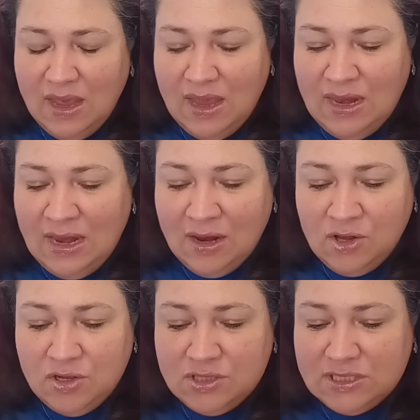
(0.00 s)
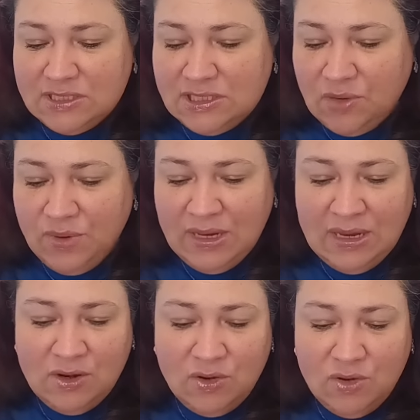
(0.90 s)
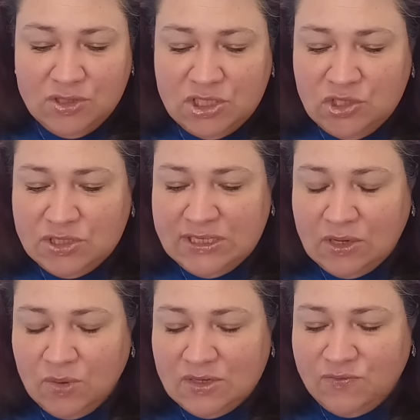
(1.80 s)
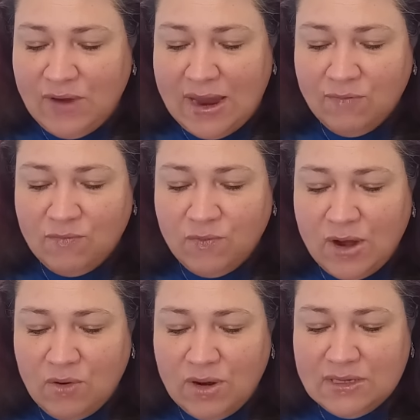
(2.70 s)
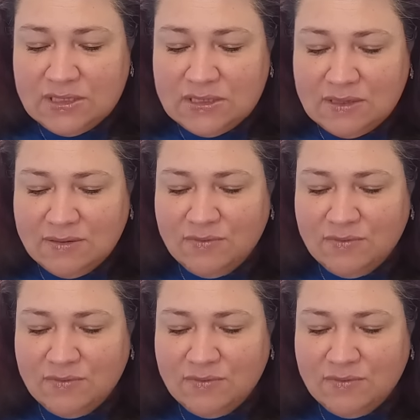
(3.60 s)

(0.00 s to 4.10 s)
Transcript: And it includes a sewing needle, two sequence fra fragrance,